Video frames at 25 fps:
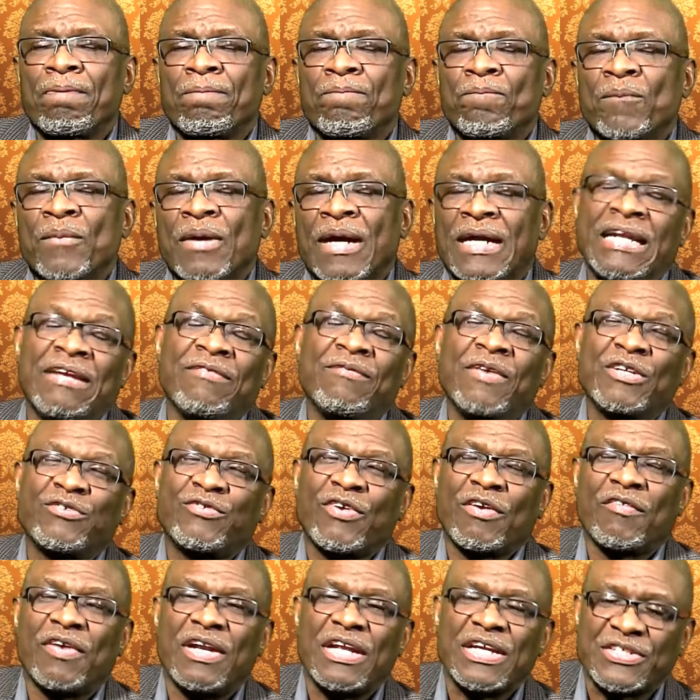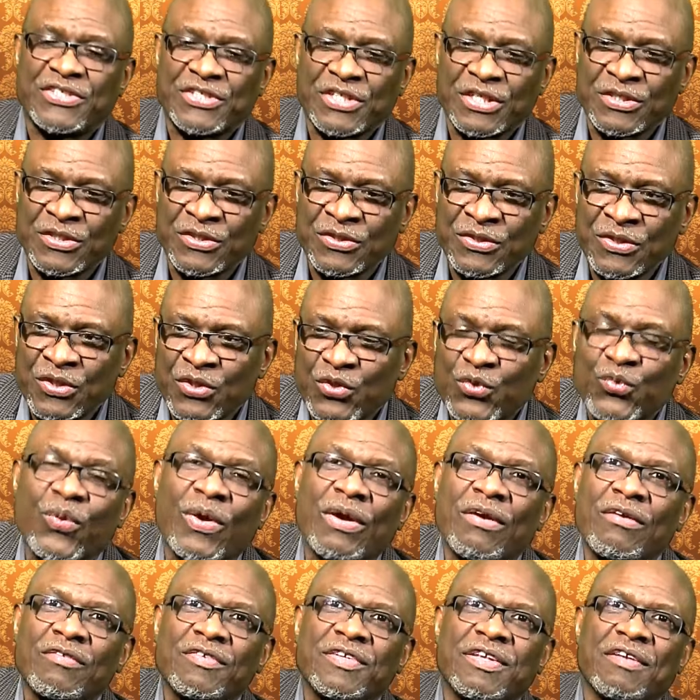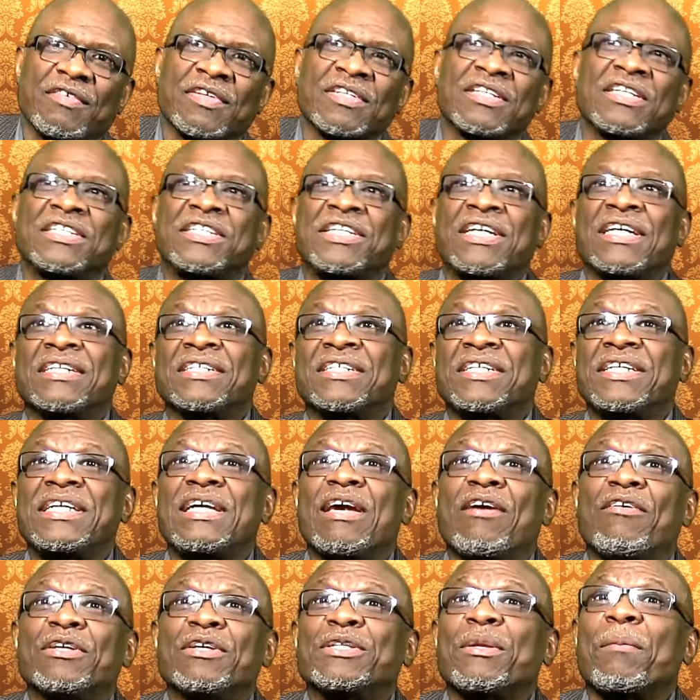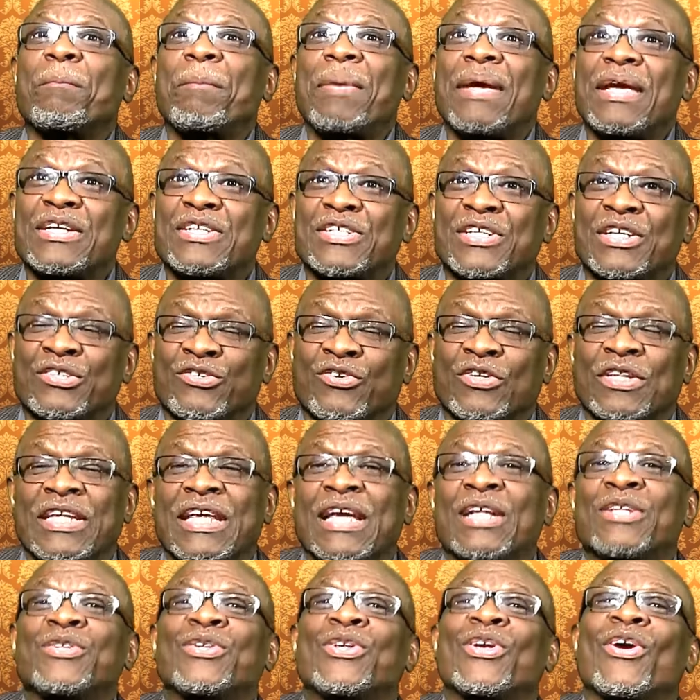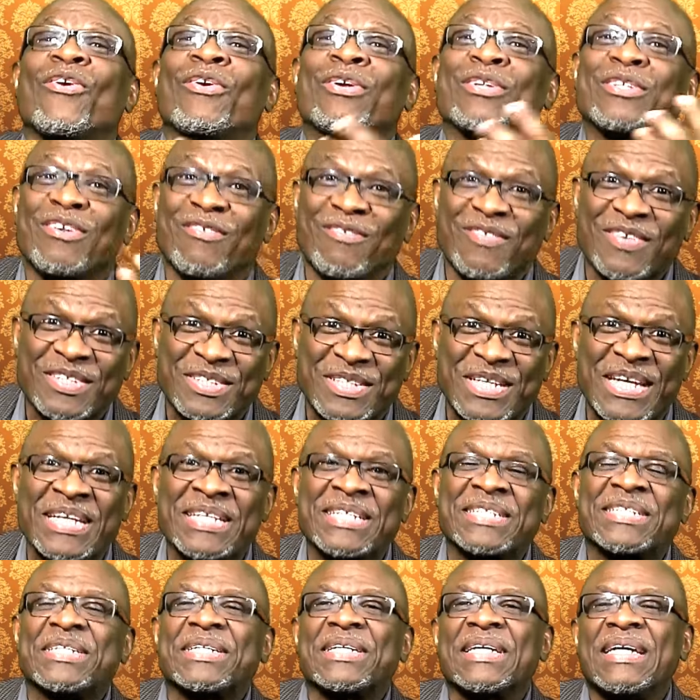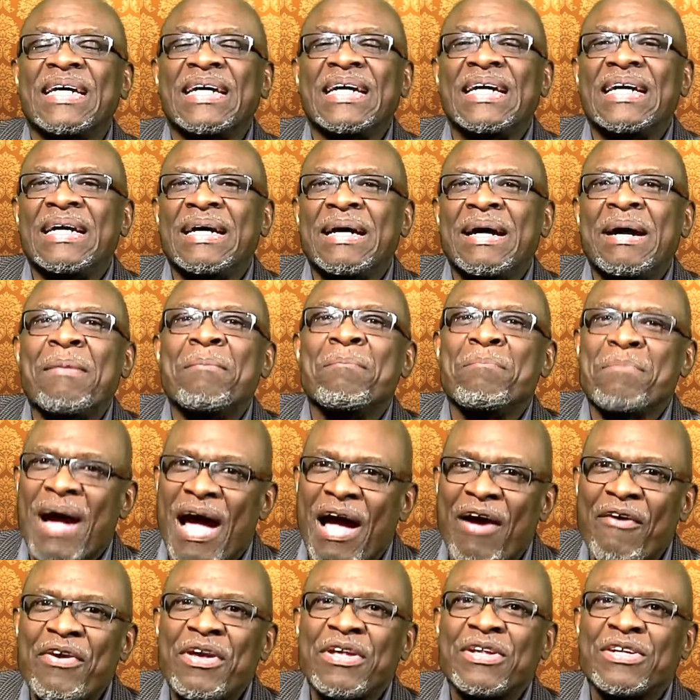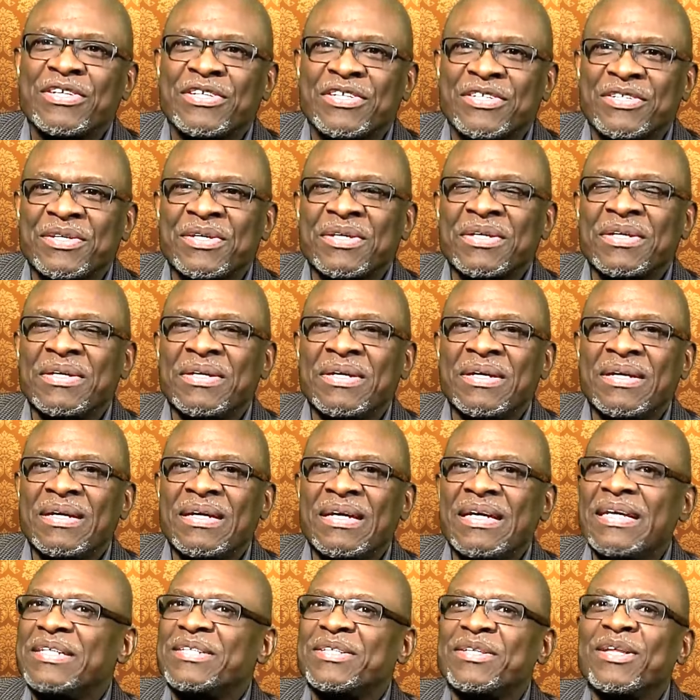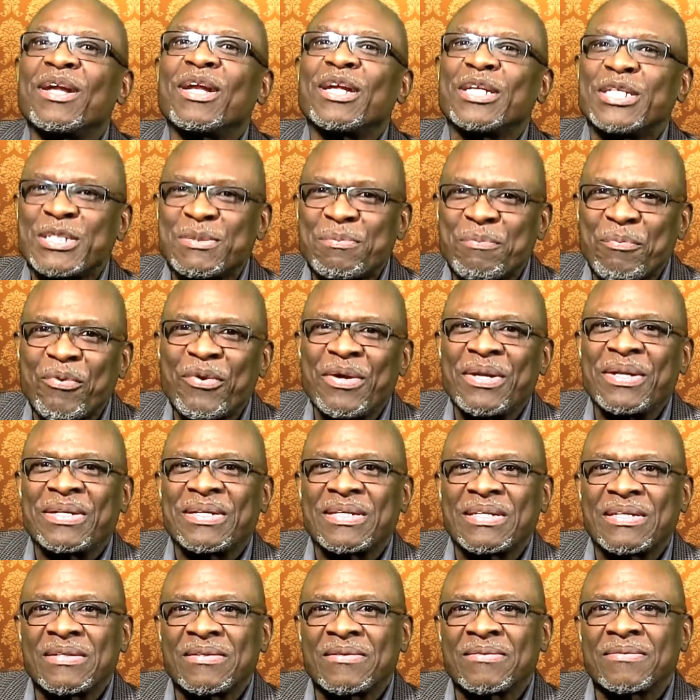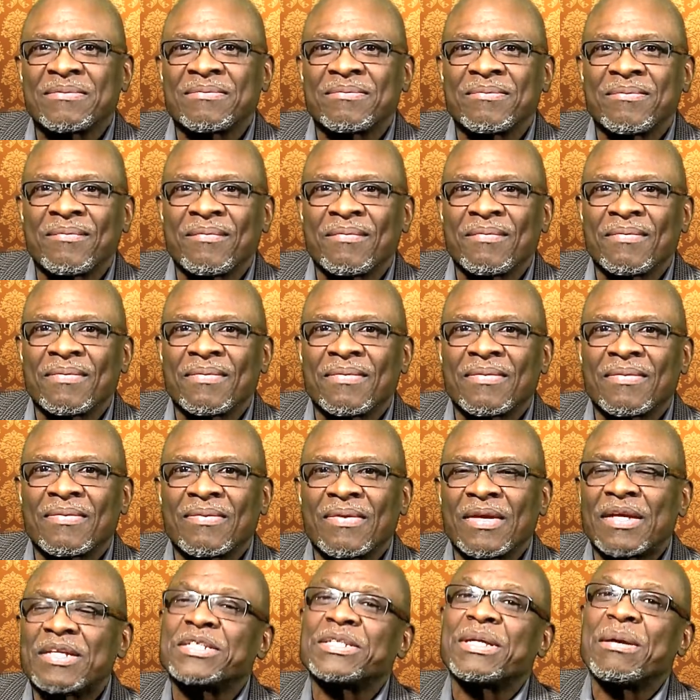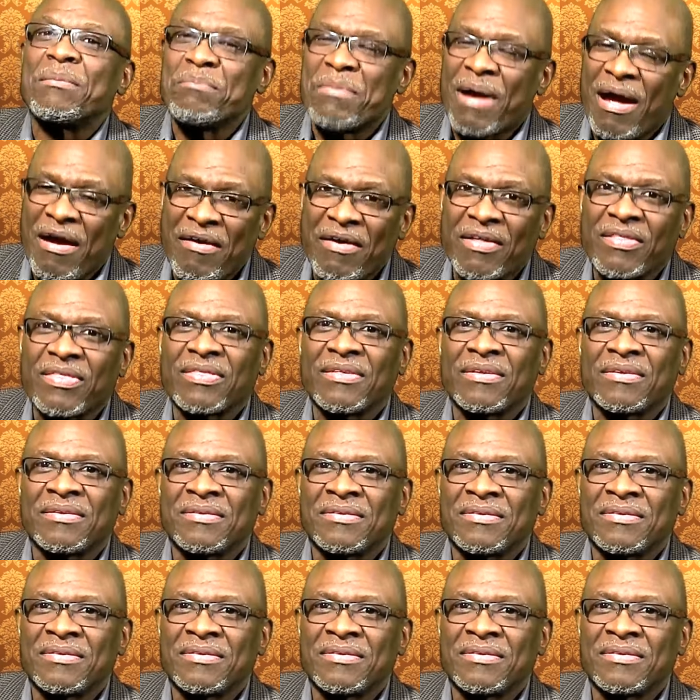And even as Revelation 12:17 says, here is the patience or the endurance of the saints. Marriage is not a sprint, it's a marathon.